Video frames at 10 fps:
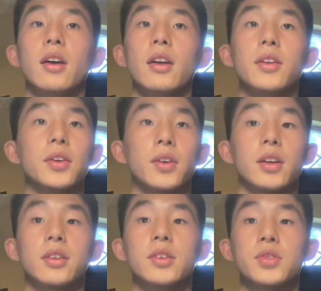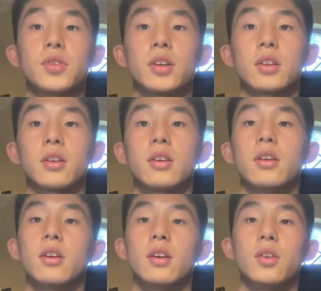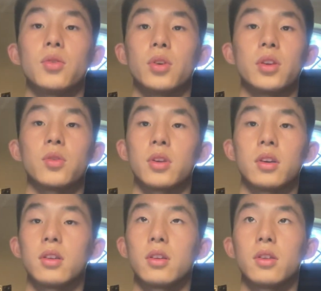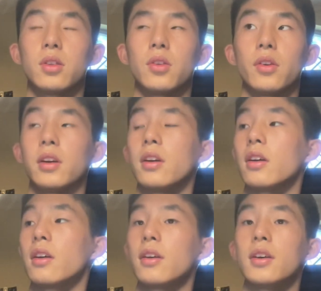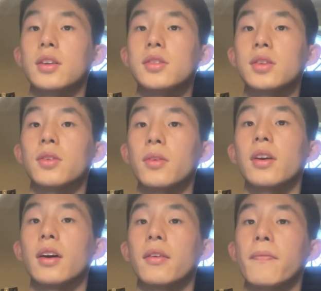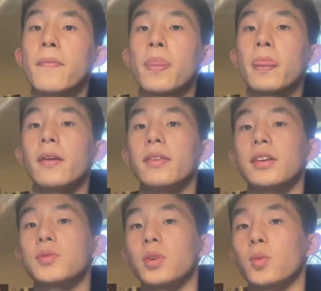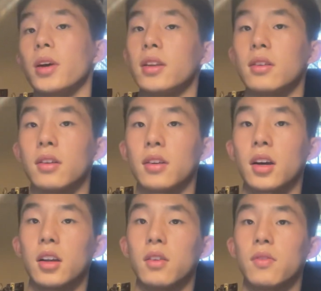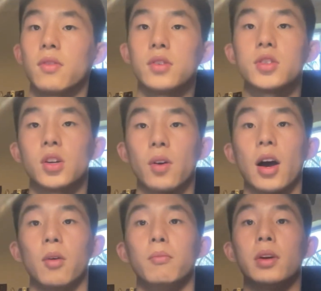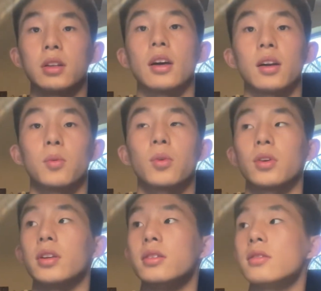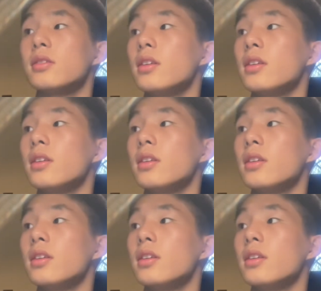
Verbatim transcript: during district twenty twenty-three. So yeah, that's one way to kind of show how big that award is.